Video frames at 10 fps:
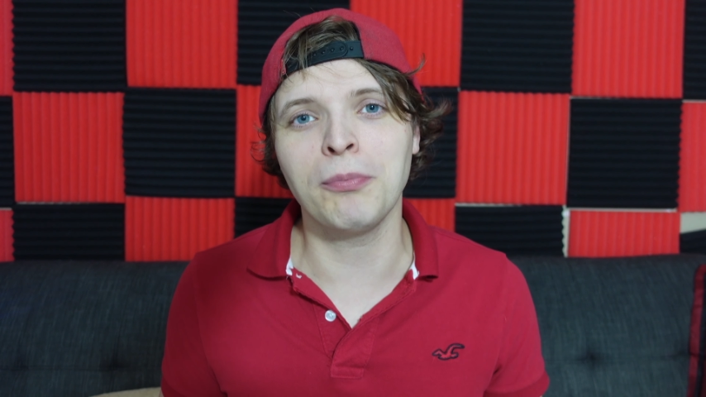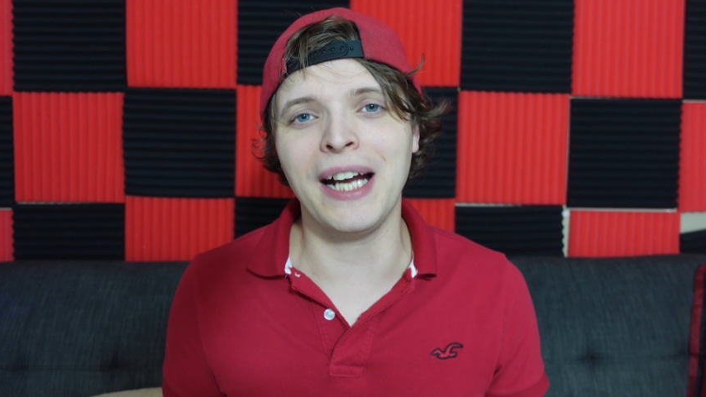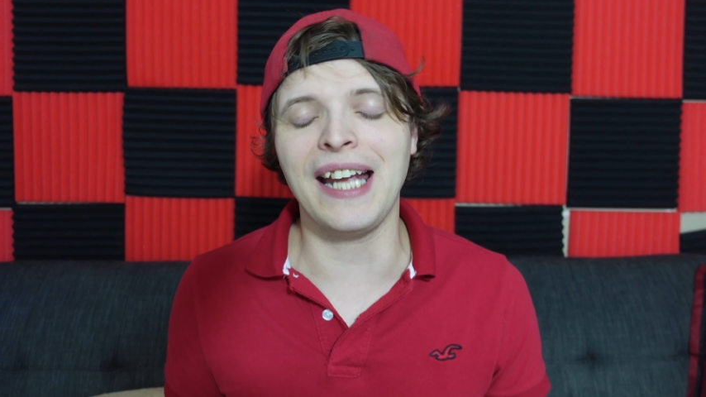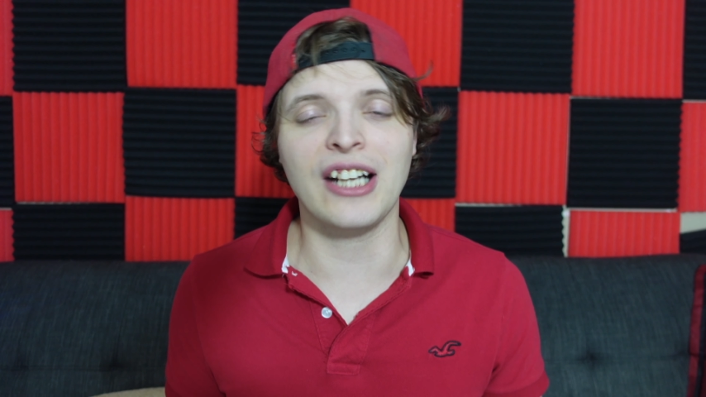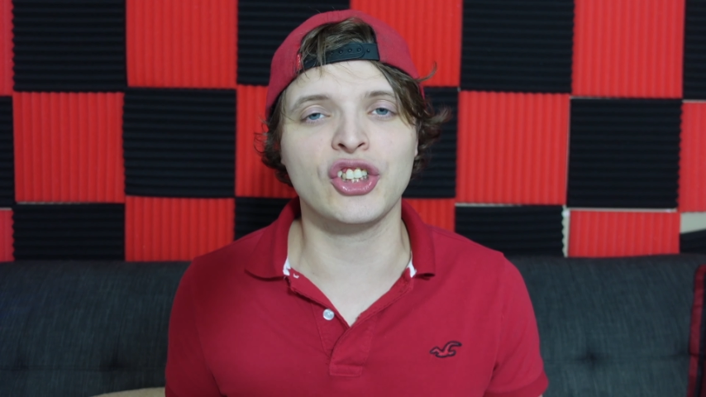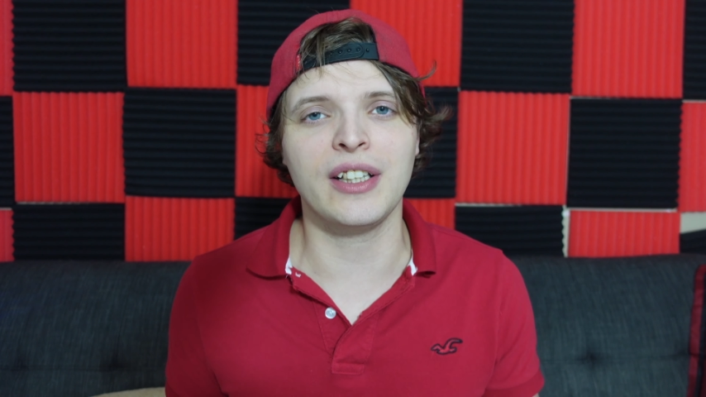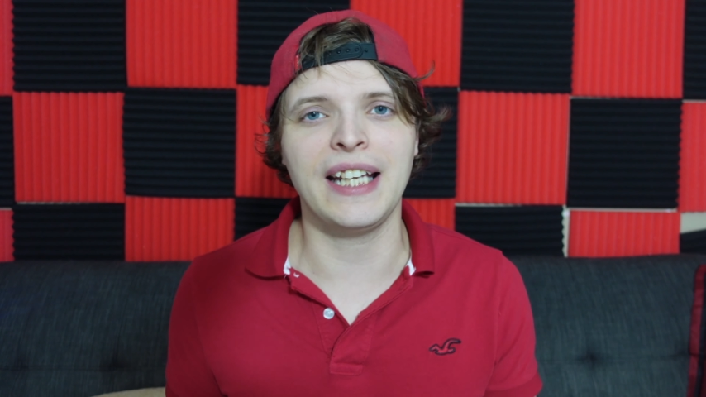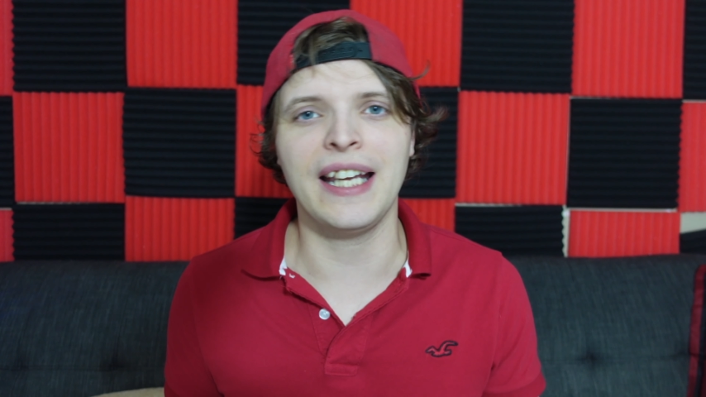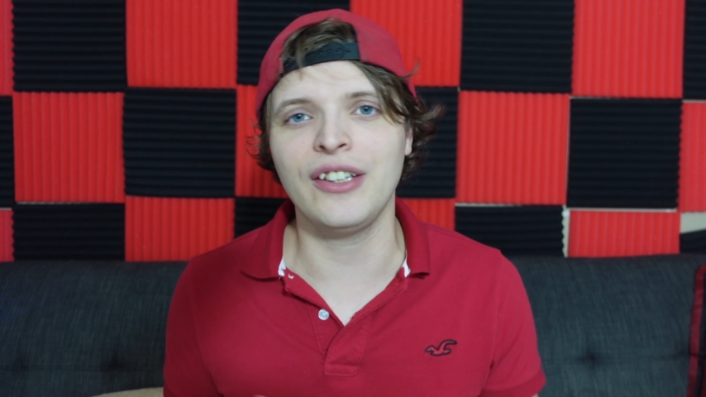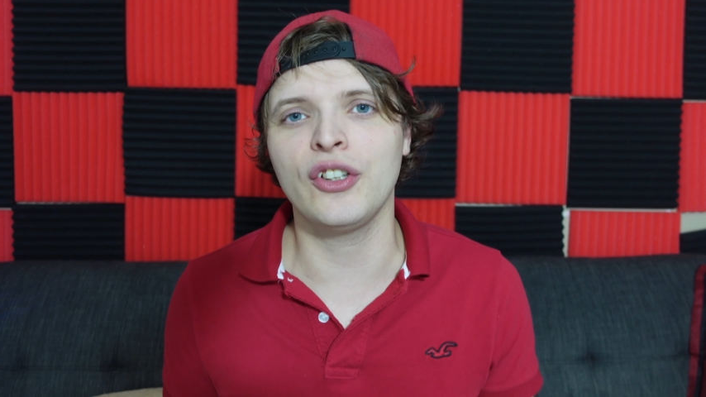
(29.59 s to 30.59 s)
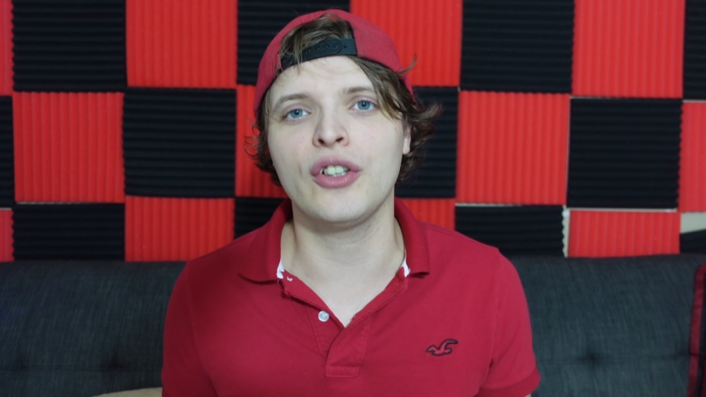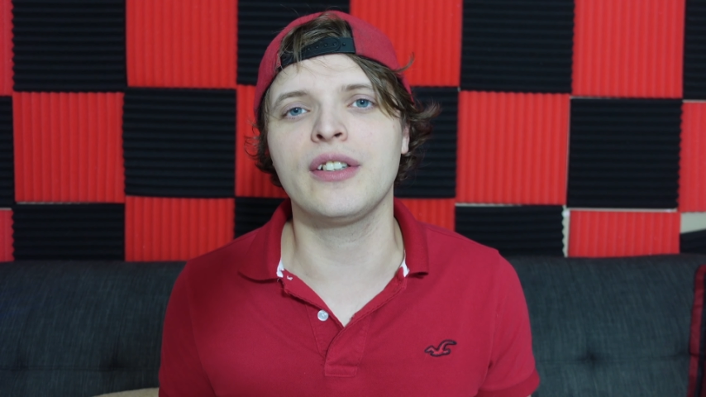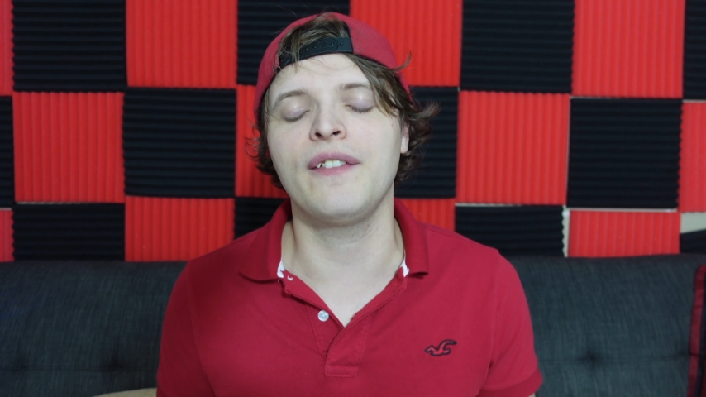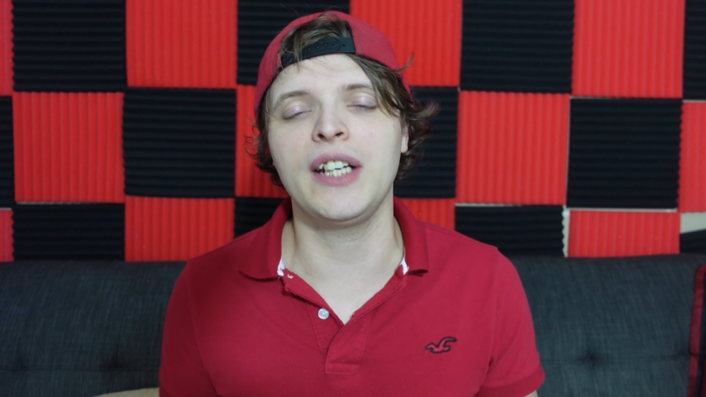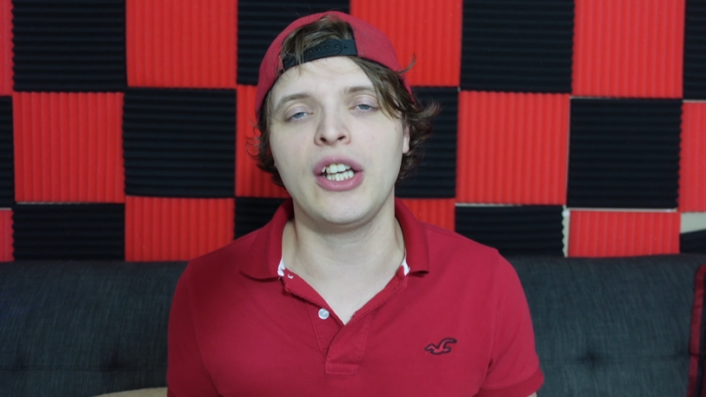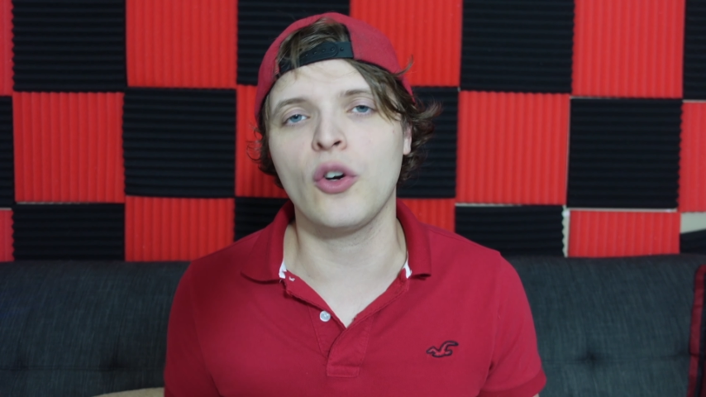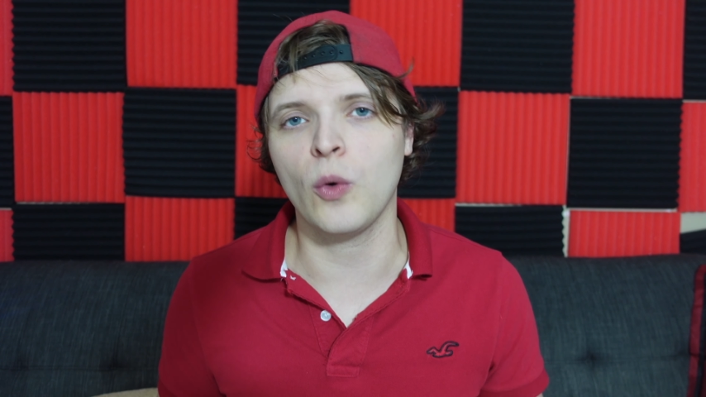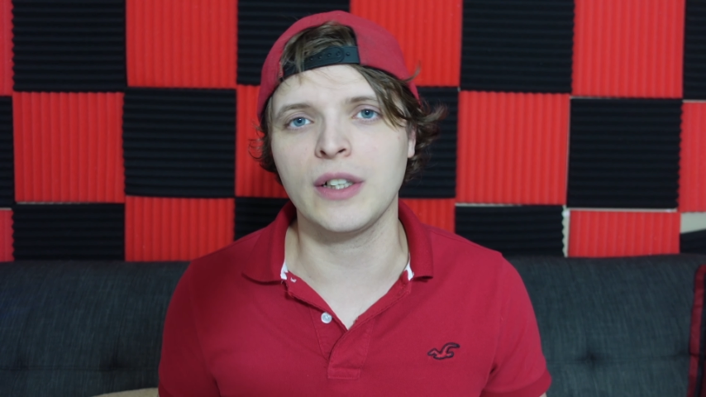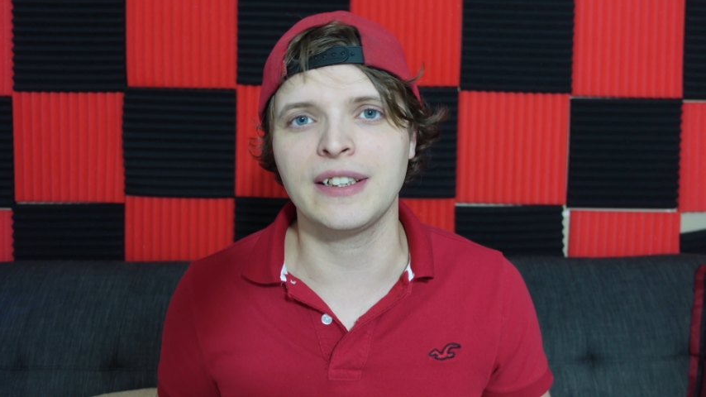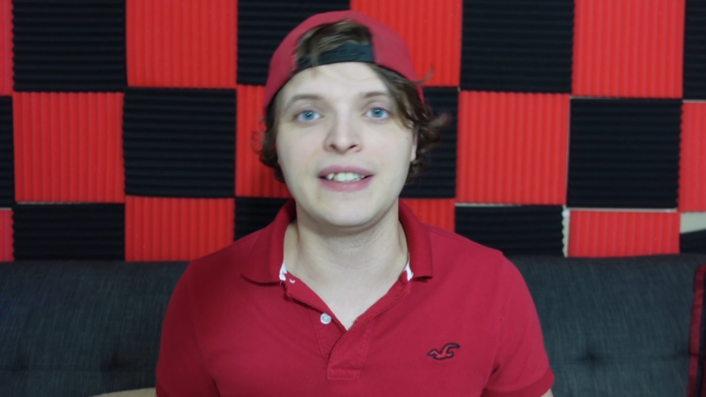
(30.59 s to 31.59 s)
might actually hinder the video
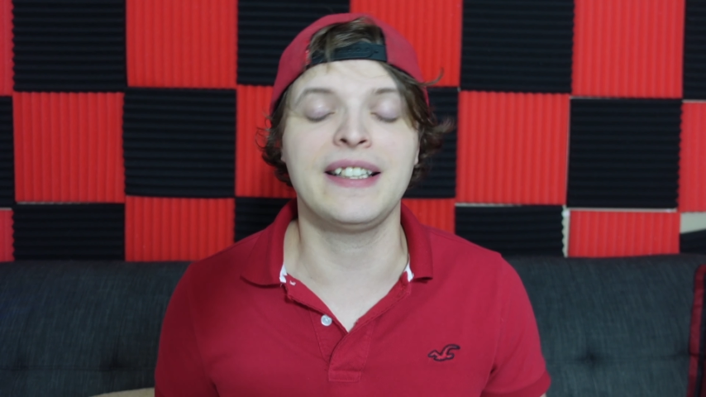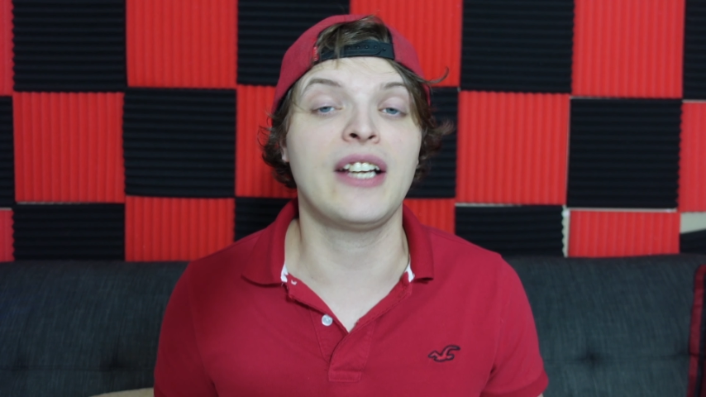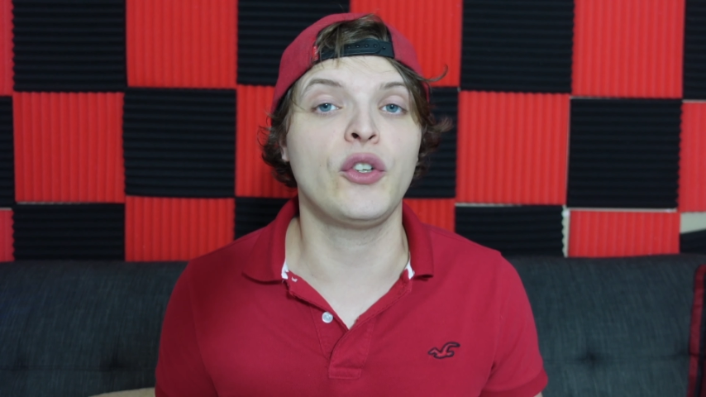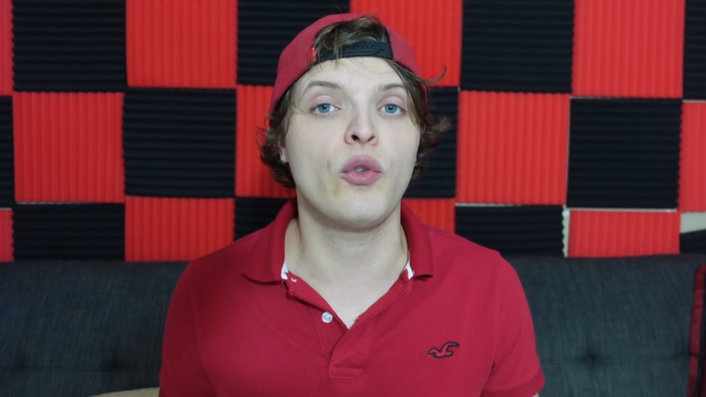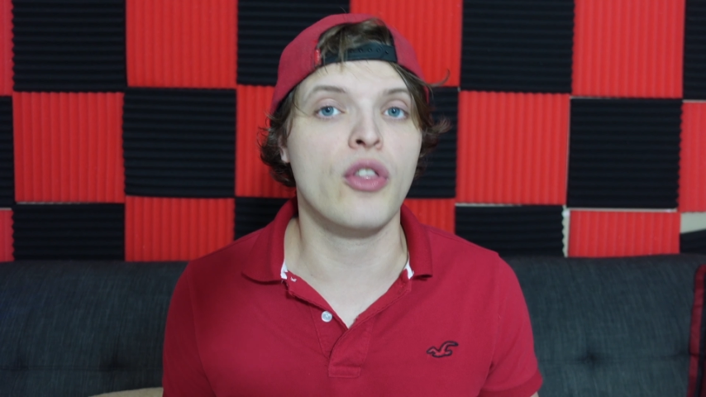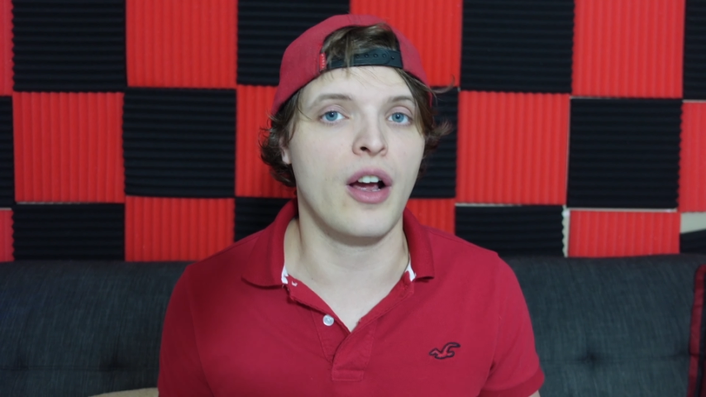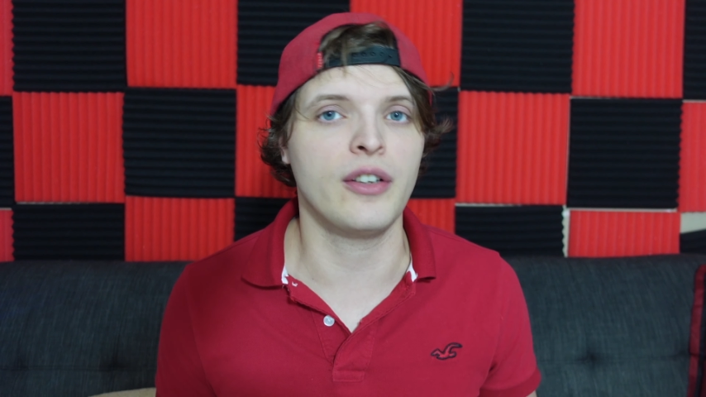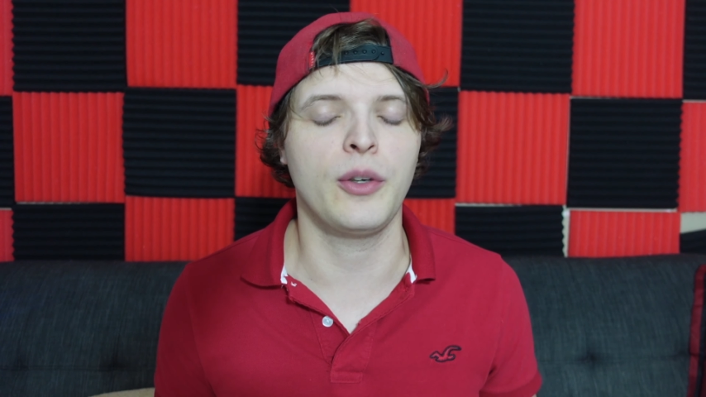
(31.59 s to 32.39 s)
quality that you thought